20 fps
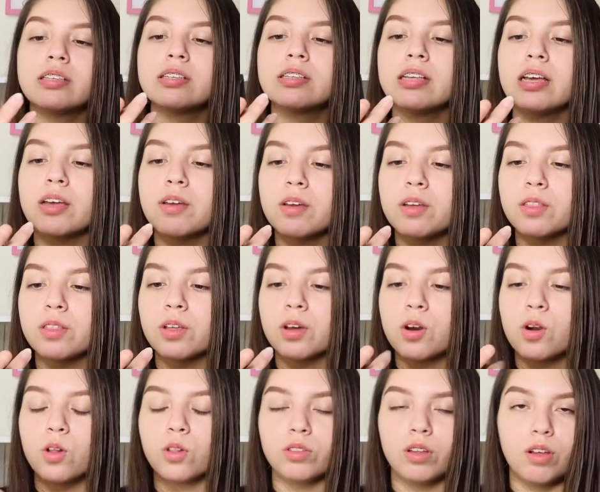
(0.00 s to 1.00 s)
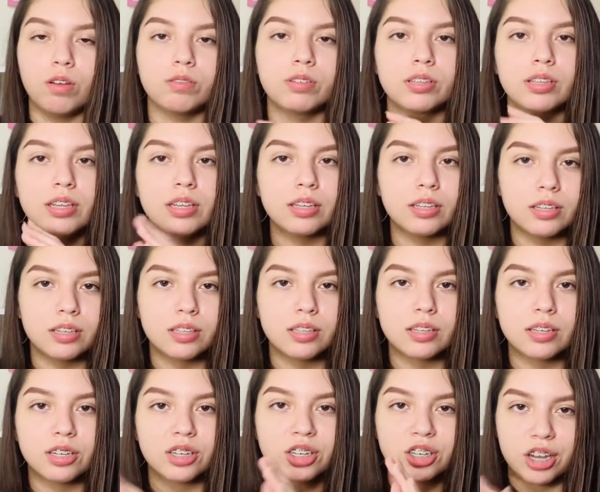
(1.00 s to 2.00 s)
is like the
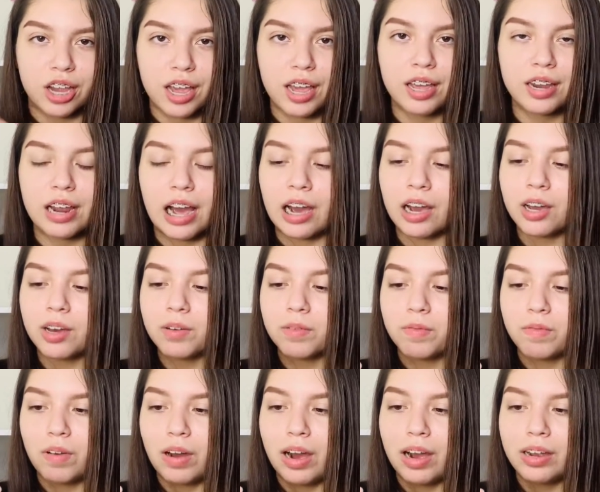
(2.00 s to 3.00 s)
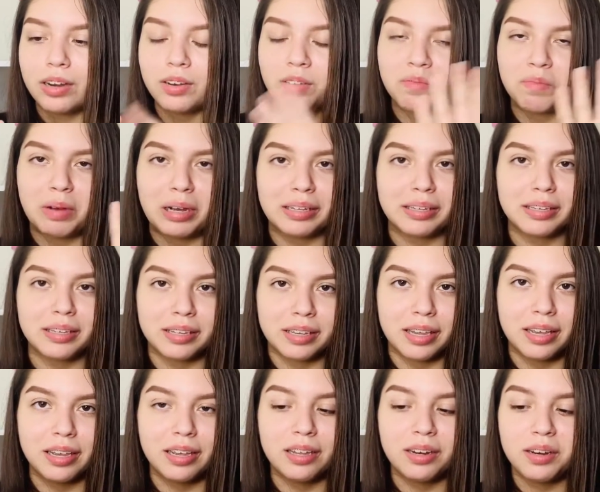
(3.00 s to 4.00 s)
closest shade I could find of my
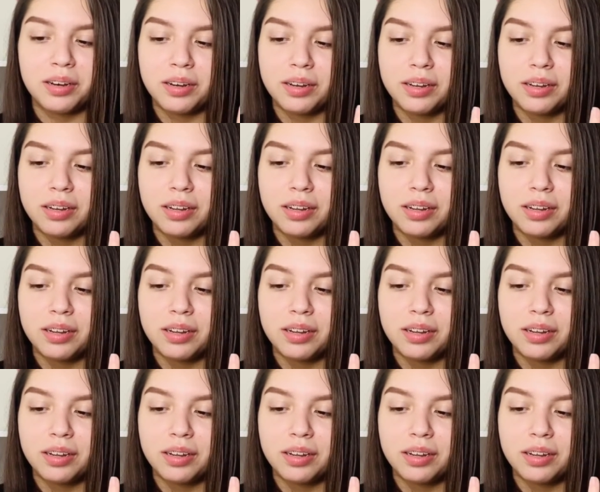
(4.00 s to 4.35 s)
skin.